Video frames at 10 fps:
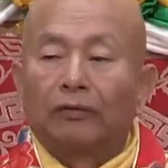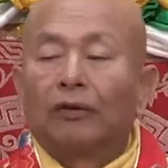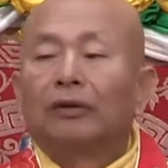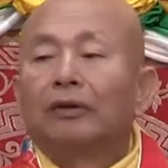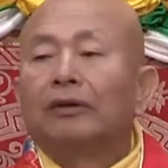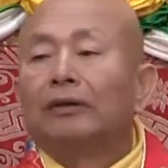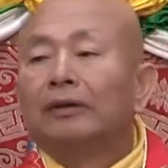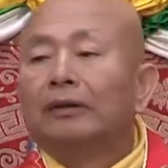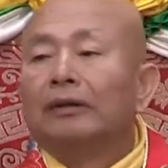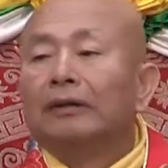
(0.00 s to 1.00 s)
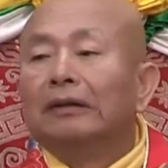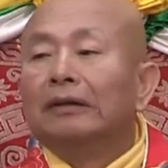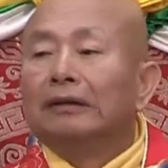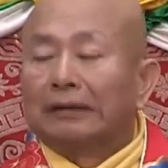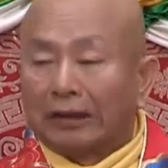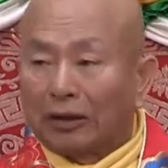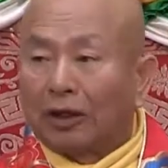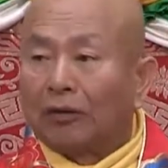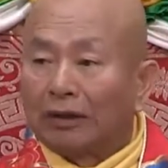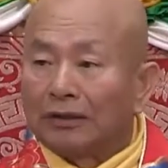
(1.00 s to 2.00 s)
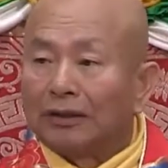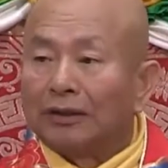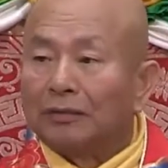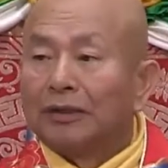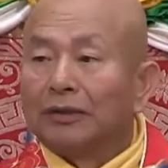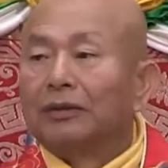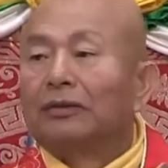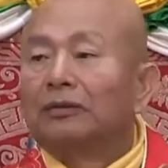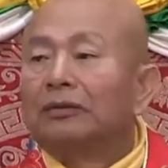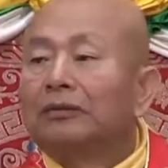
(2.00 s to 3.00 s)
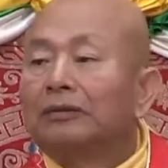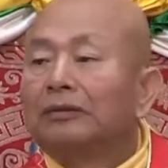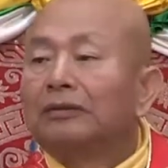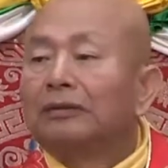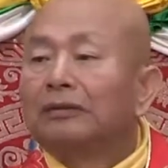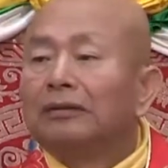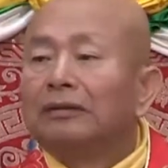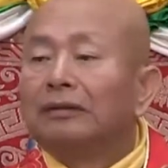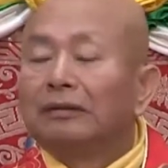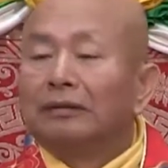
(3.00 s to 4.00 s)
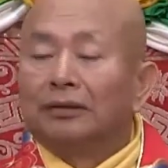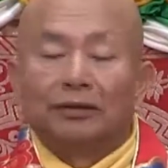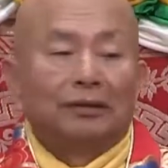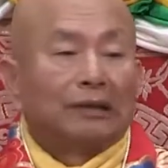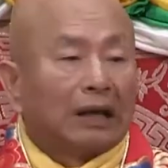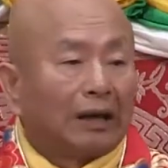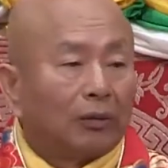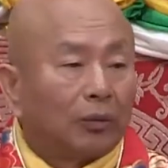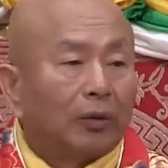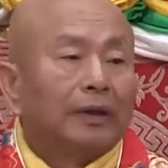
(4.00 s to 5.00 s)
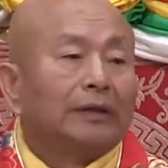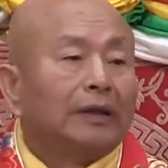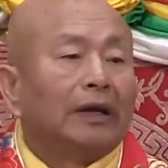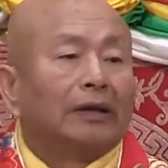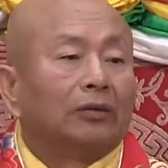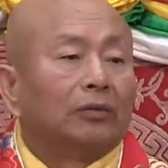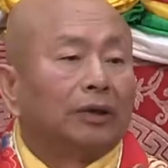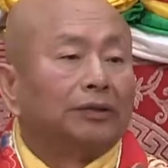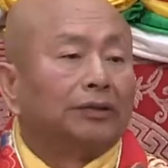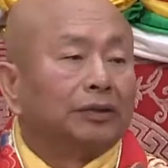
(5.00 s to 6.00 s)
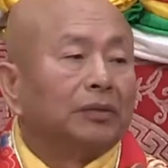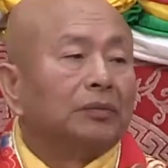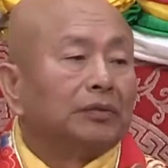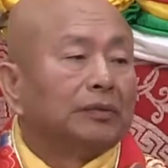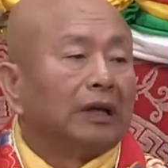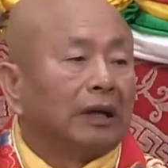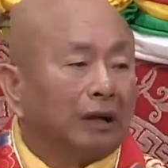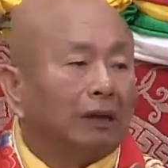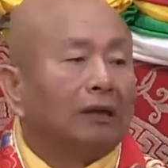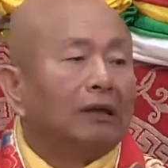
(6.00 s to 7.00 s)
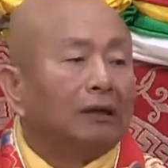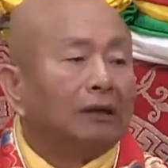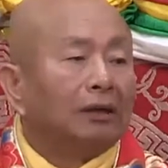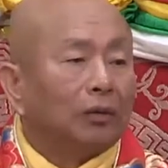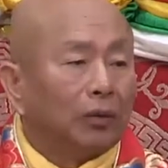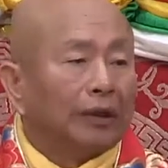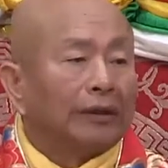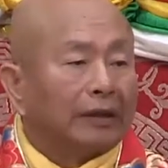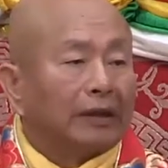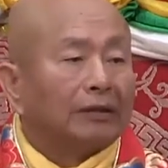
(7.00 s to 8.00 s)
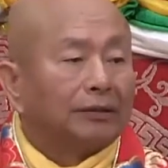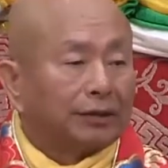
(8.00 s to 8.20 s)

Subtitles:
And the future is the Pu Guang Gong De San Wang Fo, which is in the Hiking Kuan Yin Sutra,